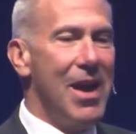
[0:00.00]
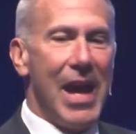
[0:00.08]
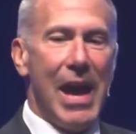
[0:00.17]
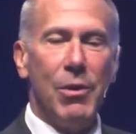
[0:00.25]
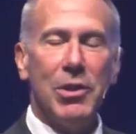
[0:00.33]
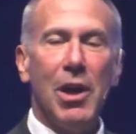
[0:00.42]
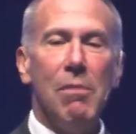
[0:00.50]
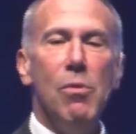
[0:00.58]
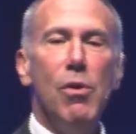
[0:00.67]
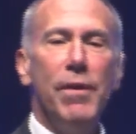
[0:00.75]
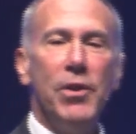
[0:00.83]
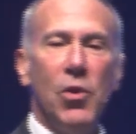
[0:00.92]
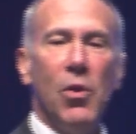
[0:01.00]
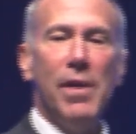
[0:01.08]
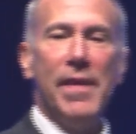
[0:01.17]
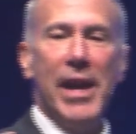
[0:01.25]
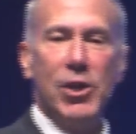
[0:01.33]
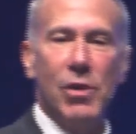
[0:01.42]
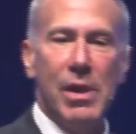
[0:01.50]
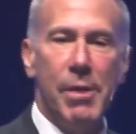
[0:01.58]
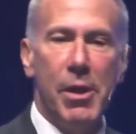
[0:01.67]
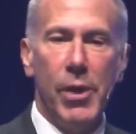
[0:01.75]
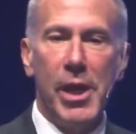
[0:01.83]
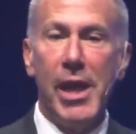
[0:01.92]
And we start moving toward that dream, and then
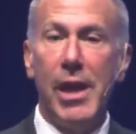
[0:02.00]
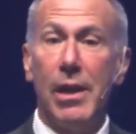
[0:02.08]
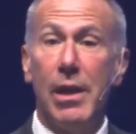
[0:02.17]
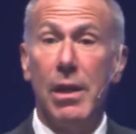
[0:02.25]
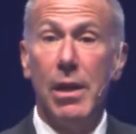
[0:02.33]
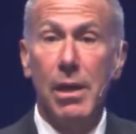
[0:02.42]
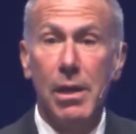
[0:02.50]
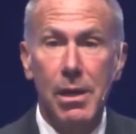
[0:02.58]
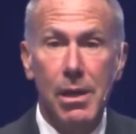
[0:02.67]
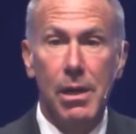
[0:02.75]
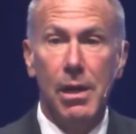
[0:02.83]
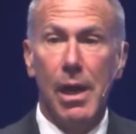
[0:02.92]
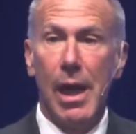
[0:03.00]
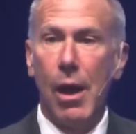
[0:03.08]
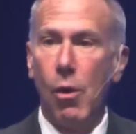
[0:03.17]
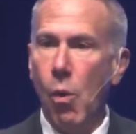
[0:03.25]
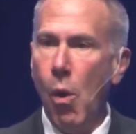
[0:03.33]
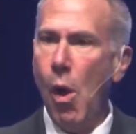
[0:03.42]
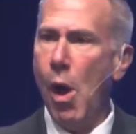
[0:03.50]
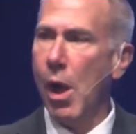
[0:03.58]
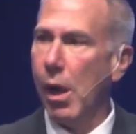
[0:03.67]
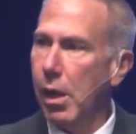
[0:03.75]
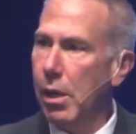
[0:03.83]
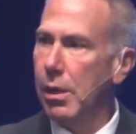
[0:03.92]
we hit our
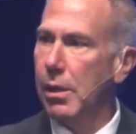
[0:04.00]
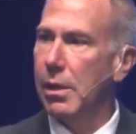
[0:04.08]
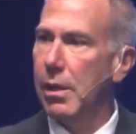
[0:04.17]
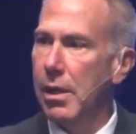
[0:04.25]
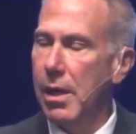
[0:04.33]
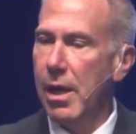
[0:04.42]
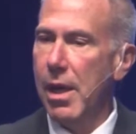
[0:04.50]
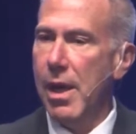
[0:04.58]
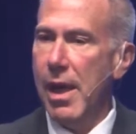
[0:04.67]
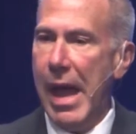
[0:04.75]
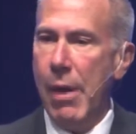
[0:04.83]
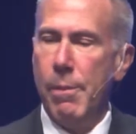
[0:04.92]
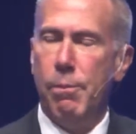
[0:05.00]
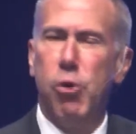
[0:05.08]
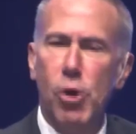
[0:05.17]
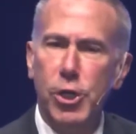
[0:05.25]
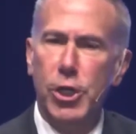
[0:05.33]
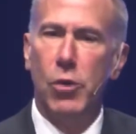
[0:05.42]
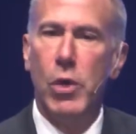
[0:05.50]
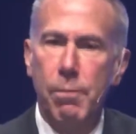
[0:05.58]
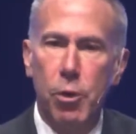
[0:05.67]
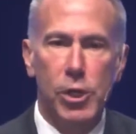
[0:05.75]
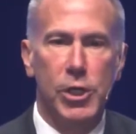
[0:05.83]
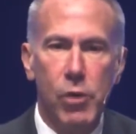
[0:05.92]
wall. And we push, and we
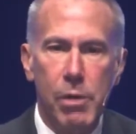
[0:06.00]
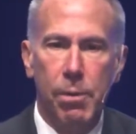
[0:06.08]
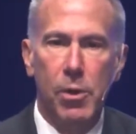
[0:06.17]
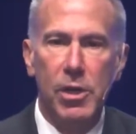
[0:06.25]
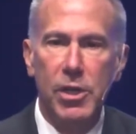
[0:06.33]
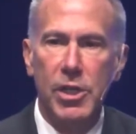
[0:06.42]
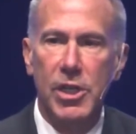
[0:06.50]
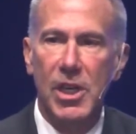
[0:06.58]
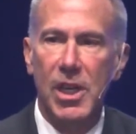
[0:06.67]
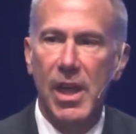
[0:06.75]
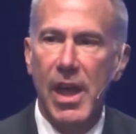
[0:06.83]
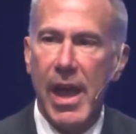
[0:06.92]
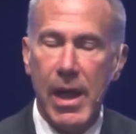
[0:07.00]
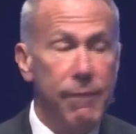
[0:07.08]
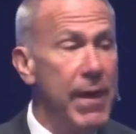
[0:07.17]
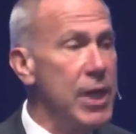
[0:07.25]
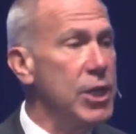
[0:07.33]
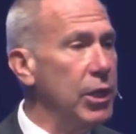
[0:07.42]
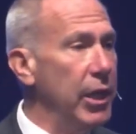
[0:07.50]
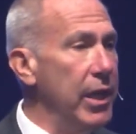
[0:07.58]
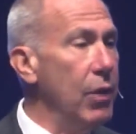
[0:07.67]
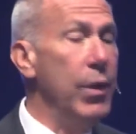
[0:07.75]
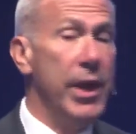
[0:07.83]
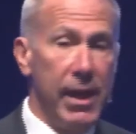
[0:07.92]
push, and we push. And eventually,
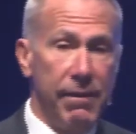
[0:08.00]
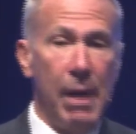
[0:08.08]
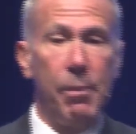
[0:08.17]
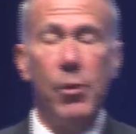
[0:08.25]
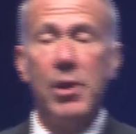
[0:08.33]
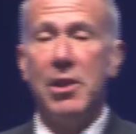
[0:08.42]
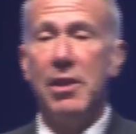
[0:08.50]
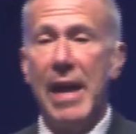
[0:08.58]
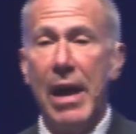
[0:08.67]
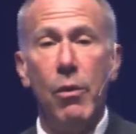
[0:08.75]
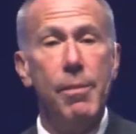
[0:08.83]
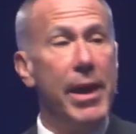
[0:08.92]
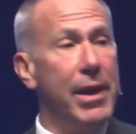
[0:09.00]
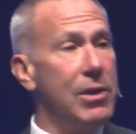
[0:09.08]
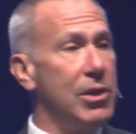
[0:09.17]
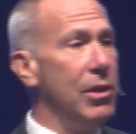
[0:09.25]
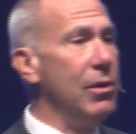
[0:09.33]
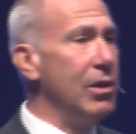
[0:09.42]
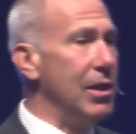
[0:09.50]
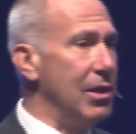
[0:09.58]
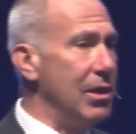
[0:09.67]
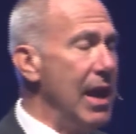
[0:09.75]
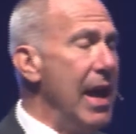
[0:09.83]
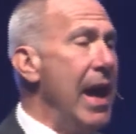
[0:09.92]
we give up, and we sit down, and we make excuses.
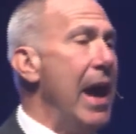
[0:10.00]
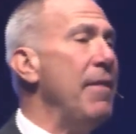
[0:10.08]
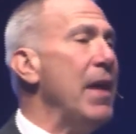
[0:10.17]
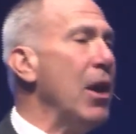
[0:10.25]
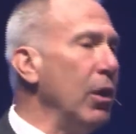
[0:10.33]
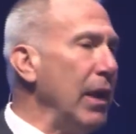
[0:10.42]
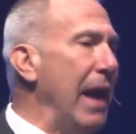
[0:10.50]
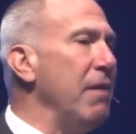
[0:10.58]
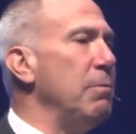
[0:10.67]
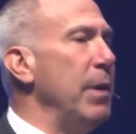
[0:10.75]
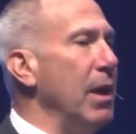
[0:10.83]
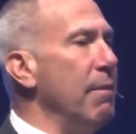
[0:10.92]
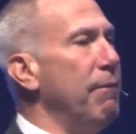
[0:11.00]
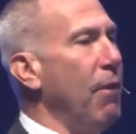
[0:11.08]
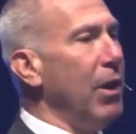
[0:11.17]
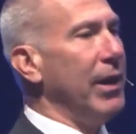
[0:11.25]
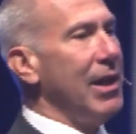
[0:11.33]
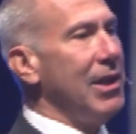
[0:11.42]
And then our lives become far less